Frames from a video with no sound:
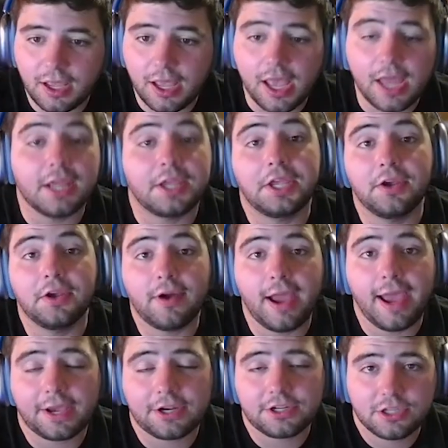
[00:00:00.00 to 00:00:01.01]
And Akira
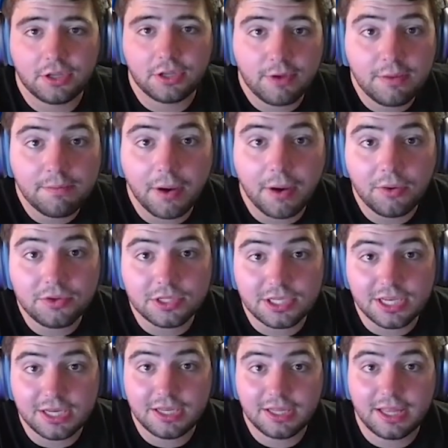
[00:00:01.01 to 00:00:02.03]
actually
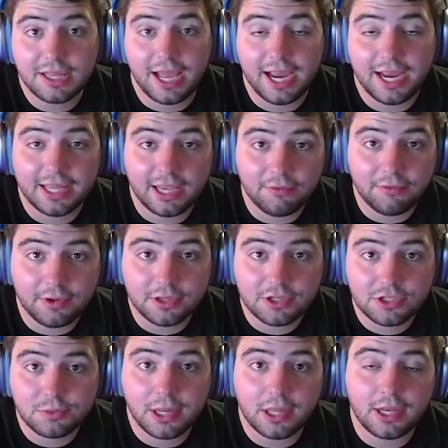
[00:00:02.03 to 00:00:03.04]
reposted the highlight reel
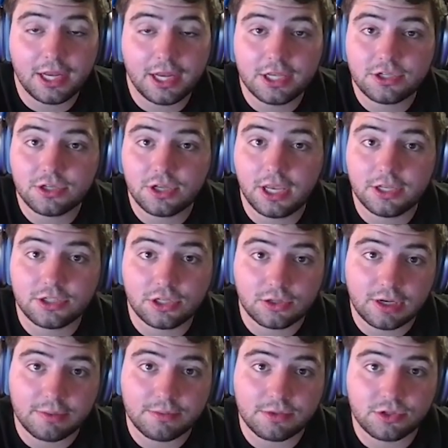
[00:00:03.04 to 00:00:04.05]
as well on his
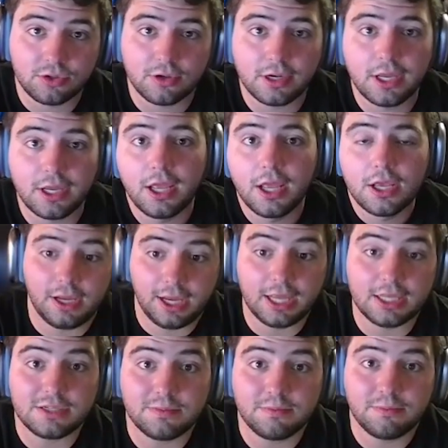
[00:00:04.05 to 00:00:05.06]
Instagram story.
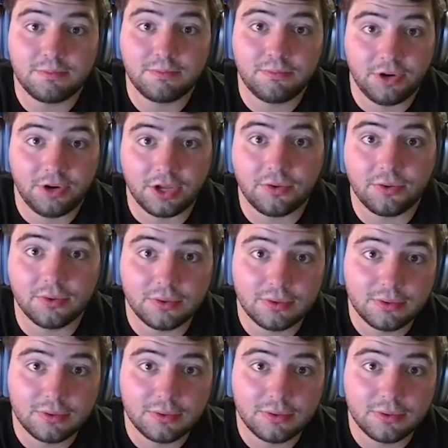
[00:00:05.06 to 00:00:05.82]
It's pretty cool.